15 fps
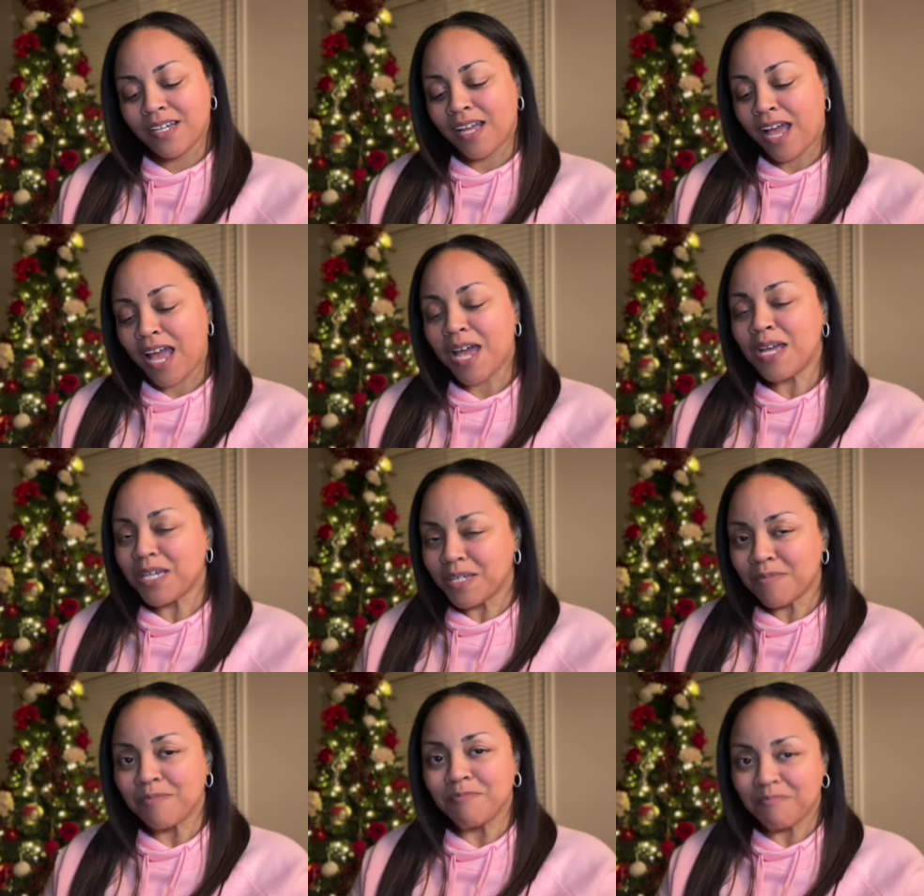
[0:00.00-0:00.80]
I
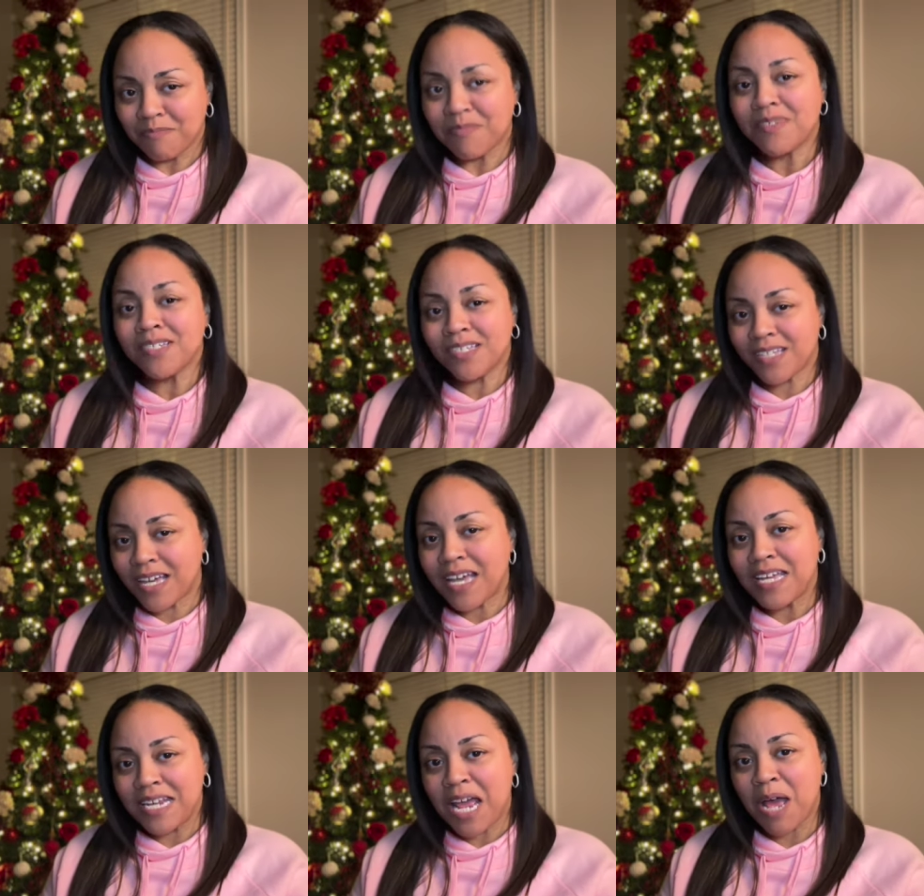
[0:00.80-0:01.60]
am
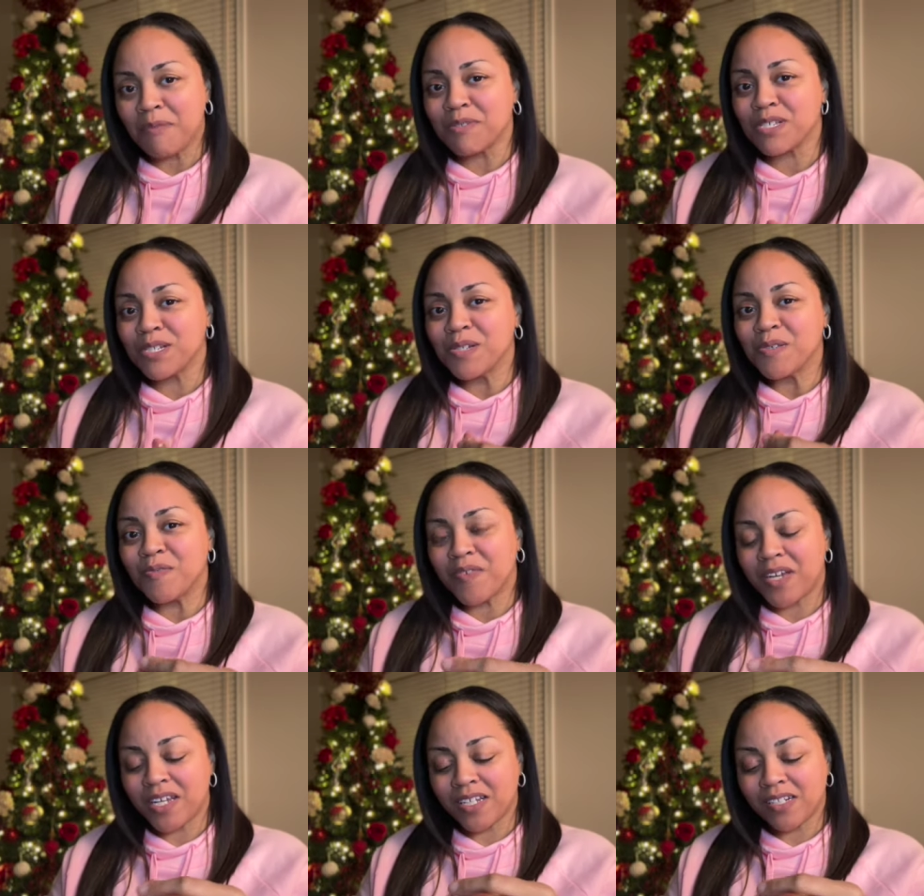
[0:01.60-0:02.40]
an absolute
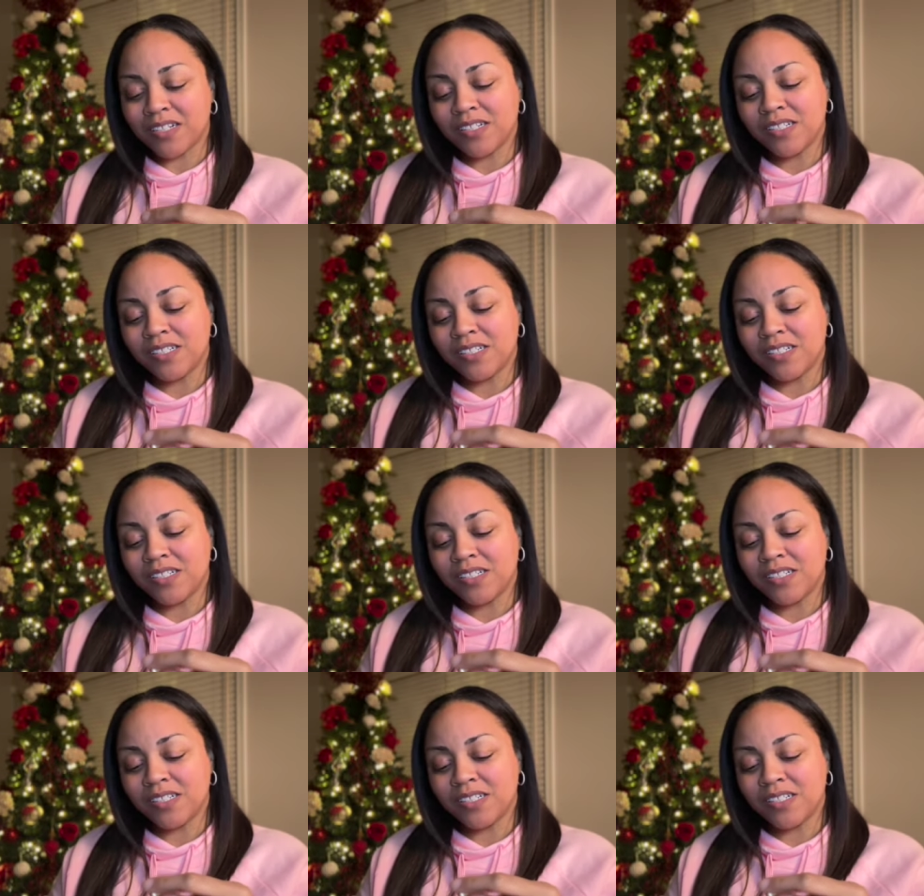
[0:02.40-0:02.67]
fan.